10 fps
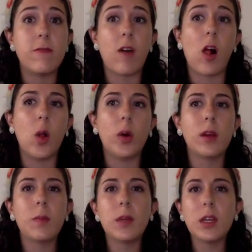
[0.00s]

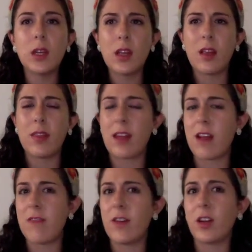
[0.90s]
following me, that
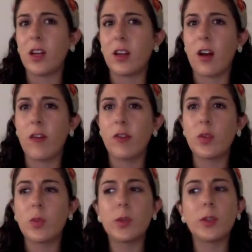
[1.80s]
I felt
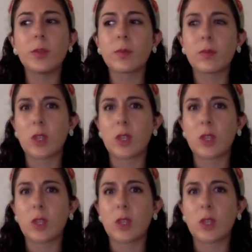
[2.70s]
uncomfortable.